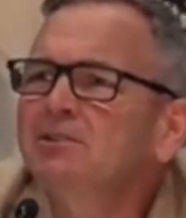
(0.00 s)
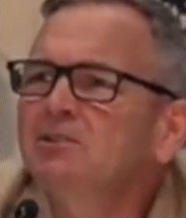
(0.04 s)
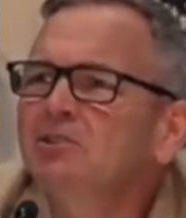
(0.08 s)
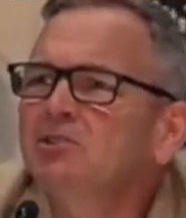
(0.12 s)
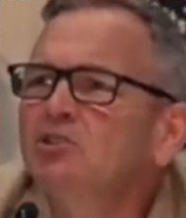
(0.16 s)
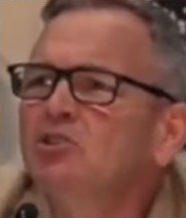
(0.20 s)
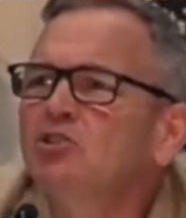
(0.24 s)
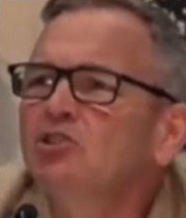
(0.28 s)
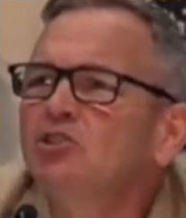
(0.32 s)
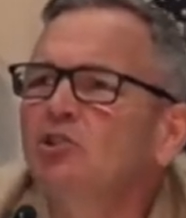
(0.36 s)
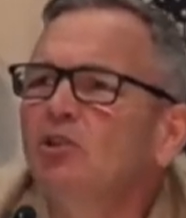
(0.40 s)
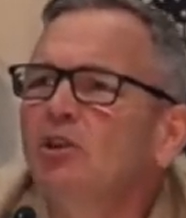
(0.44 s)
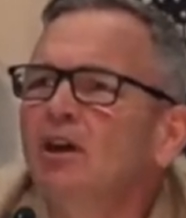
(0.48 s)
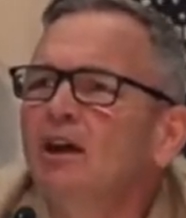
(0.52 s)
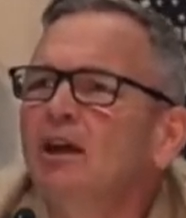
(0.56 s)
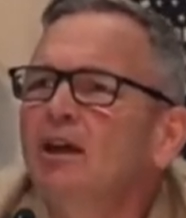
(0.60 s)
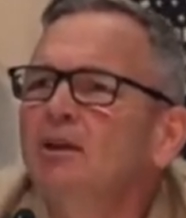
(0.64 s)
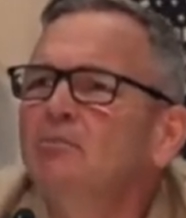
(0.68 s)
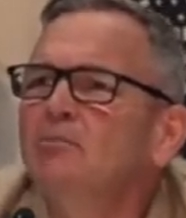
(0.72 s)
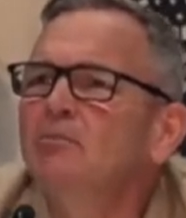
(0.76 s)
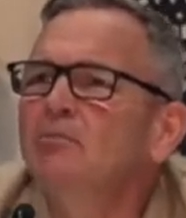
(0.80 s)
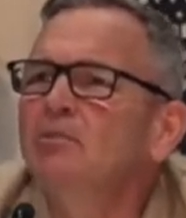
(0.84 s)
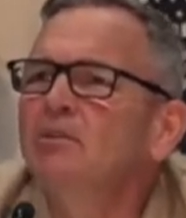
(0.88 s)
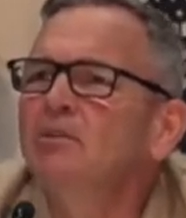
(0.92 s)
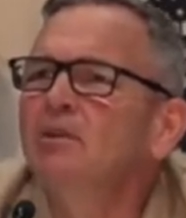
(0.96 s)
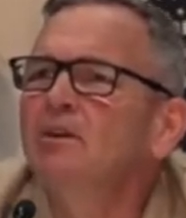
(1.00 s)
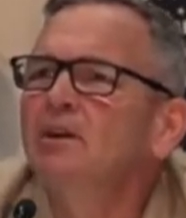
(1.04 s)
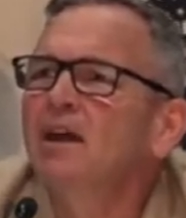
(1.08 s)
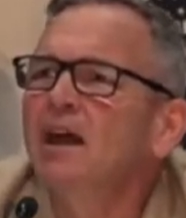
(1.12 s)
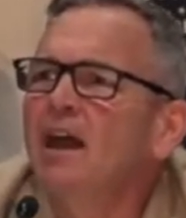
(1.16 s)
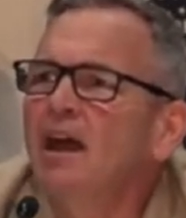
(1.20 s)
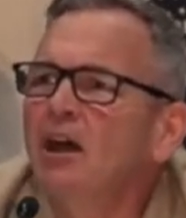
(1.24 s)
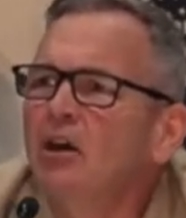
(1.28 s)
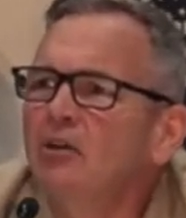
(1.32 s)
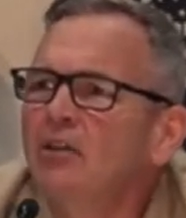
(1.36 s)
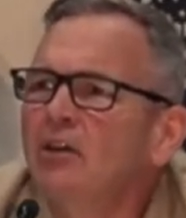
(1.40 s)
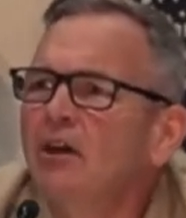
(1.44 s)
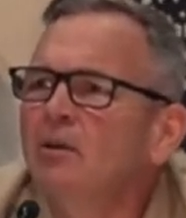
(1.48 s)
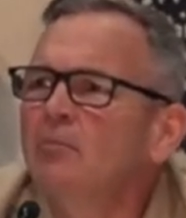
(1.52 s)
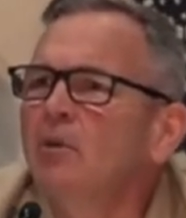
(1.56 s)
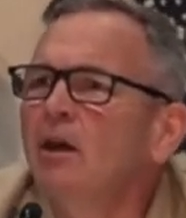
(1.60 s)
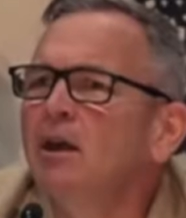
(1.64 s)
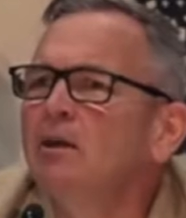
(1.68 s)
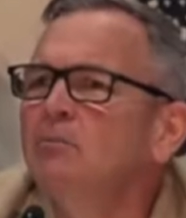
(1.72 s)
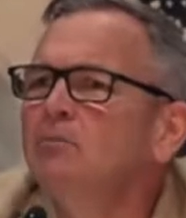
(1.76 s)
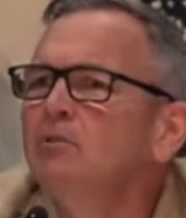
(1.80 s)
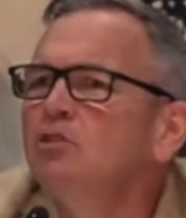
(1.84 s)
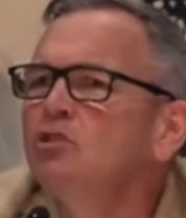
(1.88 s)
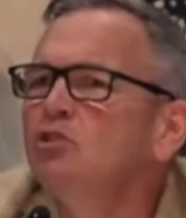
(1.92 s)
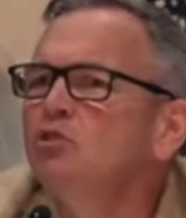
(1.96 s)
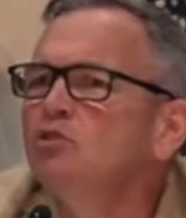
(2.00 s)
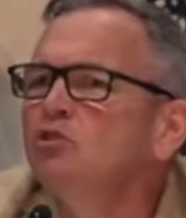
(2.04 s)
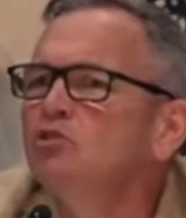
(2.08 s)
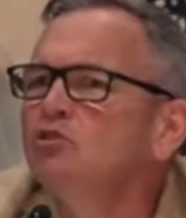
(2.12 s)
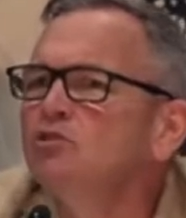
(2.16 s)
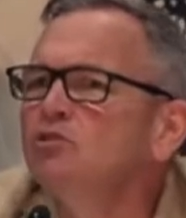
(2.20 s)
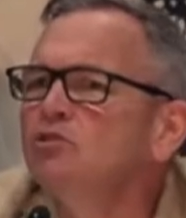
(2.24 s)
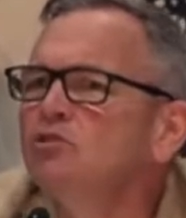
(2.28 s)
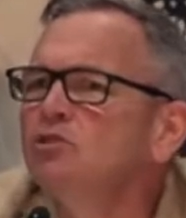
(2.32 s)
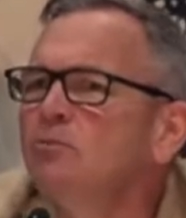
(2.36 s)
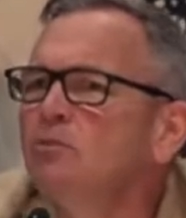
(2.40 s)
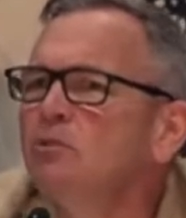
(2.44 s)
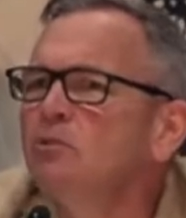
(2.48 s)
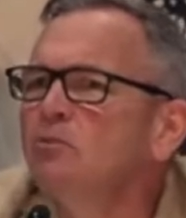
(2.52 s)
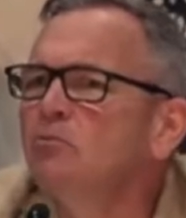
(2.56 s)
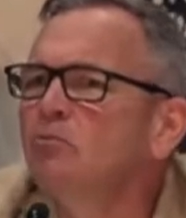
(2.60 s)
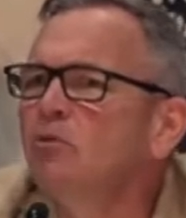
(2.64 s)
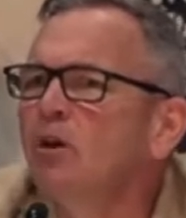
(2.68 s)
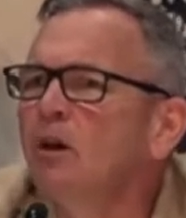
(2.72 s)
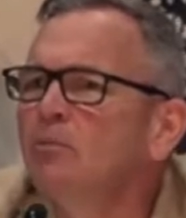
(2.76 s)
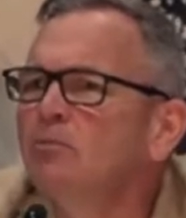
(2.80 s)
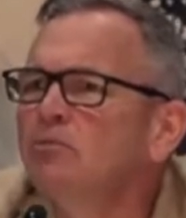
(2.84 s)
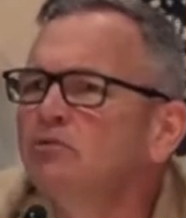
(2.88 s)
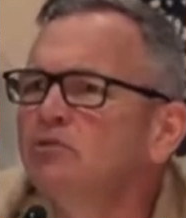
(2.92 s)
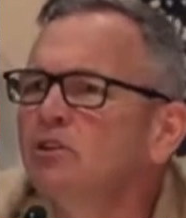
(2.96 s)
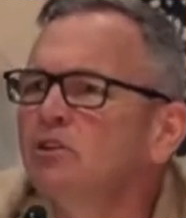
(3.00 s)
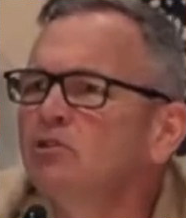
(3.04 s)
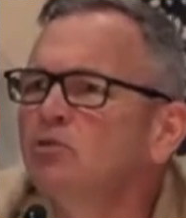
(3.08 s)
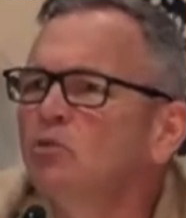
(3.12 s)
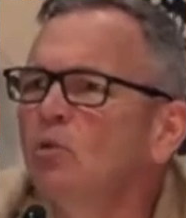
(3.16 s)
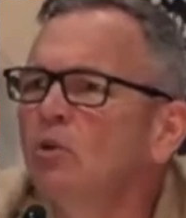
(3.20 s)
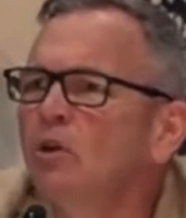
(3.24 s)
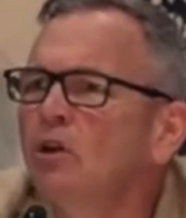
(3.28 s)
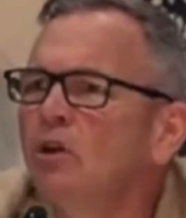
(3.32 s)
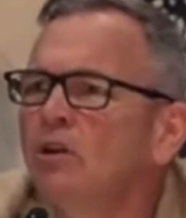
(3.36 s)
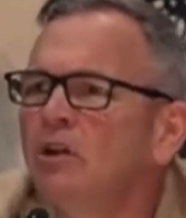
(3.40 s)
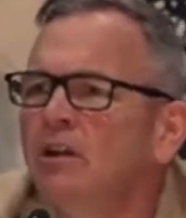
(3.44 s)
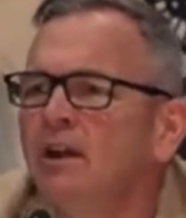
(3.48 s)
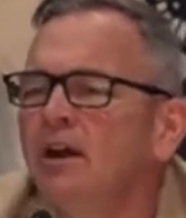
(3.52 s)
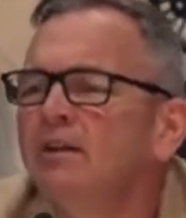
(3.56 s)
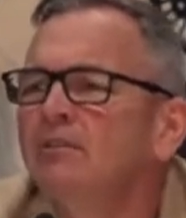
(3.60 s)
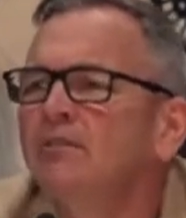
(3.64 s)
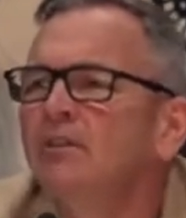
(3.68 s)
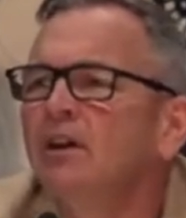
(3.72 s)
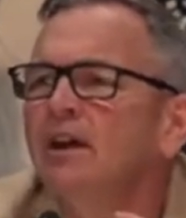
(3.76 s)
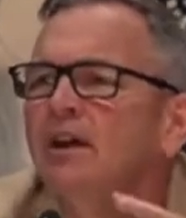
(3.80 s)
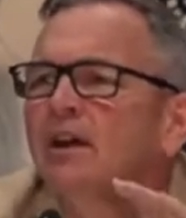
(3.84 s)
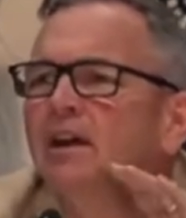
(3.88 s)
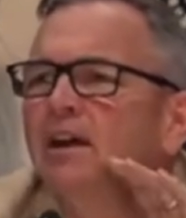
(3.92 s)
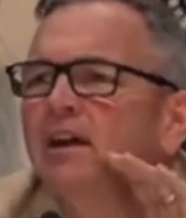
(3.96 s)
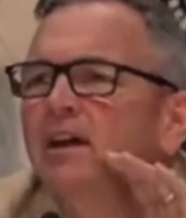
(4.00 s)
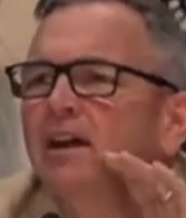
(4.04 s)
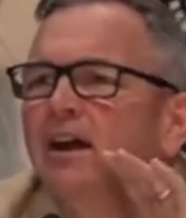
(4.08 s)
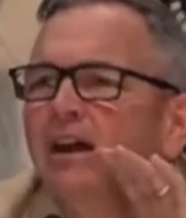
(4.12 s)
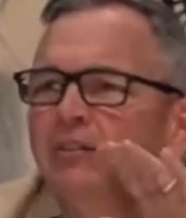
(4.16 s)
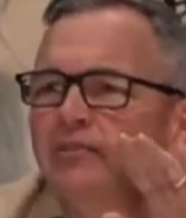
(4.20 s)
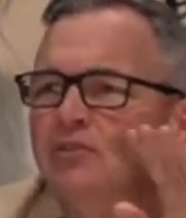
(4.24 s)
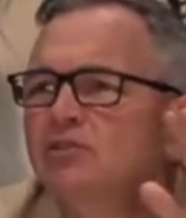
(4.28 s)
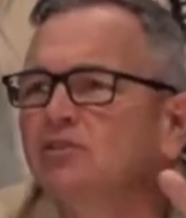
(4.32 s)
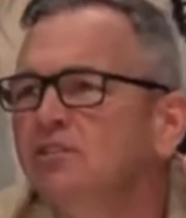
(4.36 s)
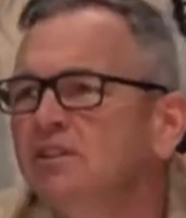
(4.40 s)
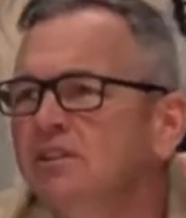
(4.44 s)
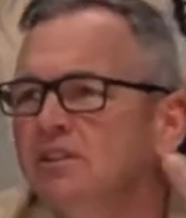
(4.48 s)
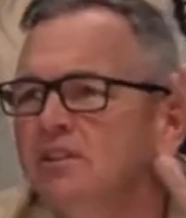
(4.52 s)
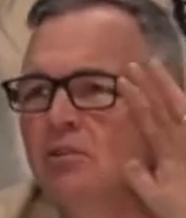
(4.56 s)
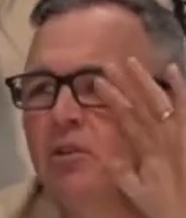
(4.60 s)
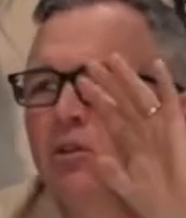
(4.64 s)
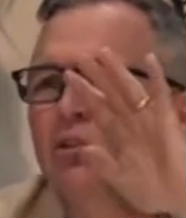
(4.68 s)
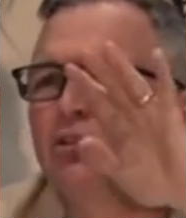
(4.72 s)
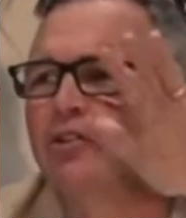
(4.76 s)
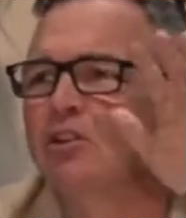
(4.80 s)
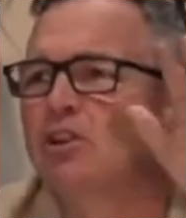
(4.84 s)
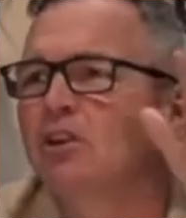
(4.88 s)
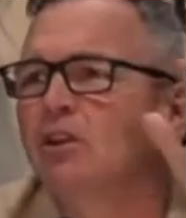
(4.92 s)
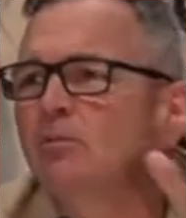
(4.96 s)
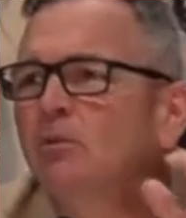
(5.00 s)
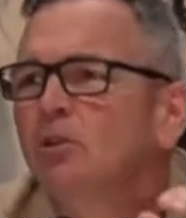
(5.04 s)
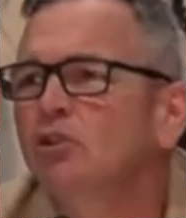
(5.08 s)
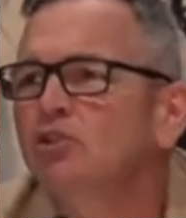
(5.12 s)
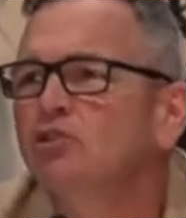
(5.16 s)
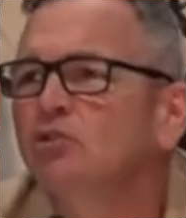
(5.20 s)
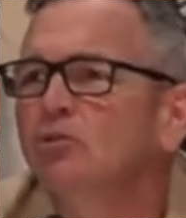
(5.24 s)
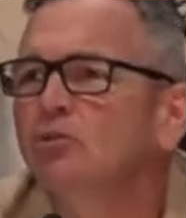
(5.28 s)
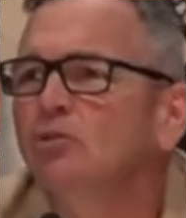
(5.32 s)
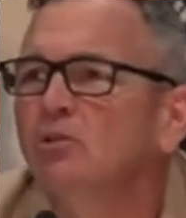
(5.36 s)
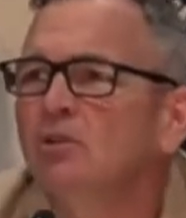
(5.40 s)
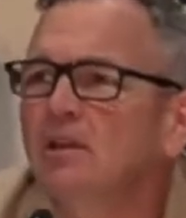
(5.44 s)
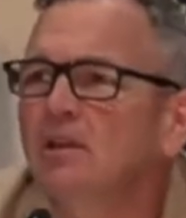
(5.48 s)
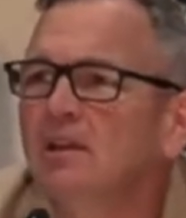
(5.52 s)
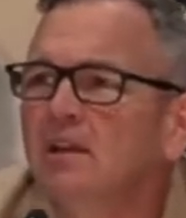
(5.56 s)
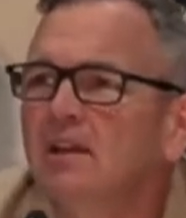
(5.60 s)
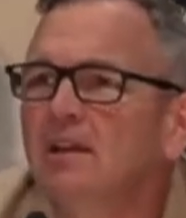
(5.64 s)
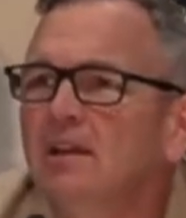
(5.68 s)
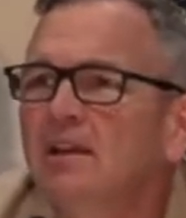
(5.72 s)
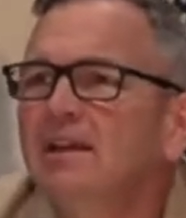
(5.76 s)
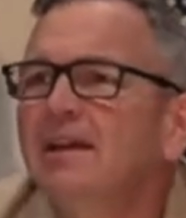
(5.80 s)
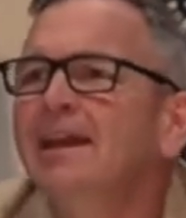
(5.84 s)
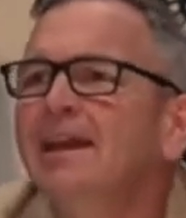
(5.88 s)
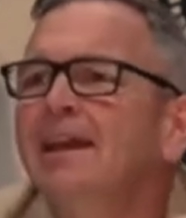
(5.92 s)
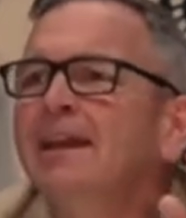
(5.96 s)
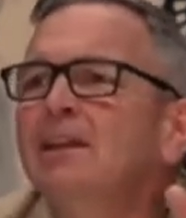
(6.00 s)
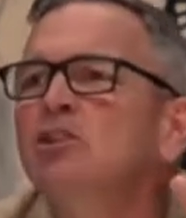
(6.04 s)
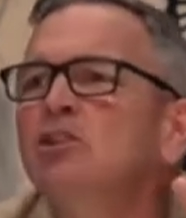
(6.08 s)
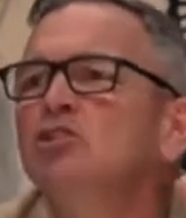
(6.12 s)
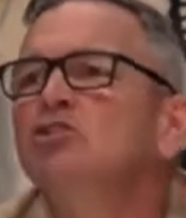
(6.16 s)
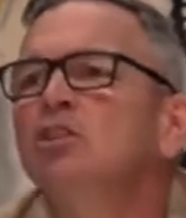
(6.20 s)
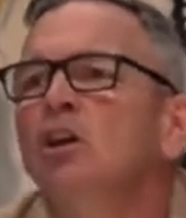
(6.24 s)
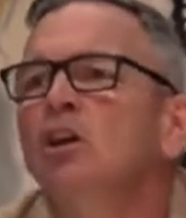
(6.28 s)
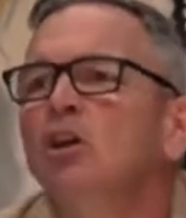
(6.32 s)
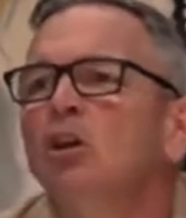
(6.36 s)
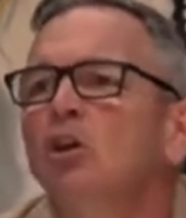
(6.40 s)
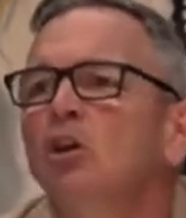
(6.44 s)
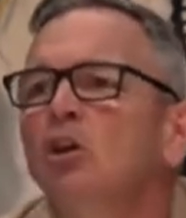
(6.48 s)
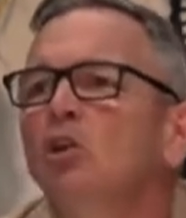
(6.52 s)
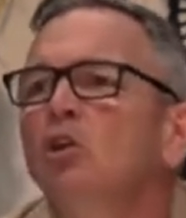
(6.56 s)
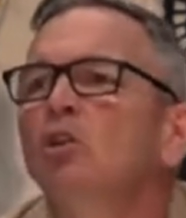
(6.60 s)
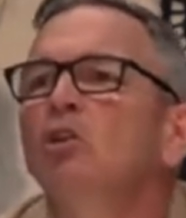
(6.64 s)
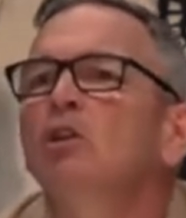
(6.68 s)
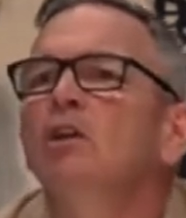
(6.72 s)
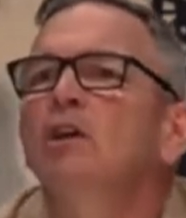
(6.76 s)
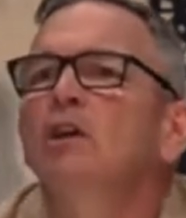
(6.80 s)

describe how that might be used and some of the problem sets where. And I've seen all the commercial intel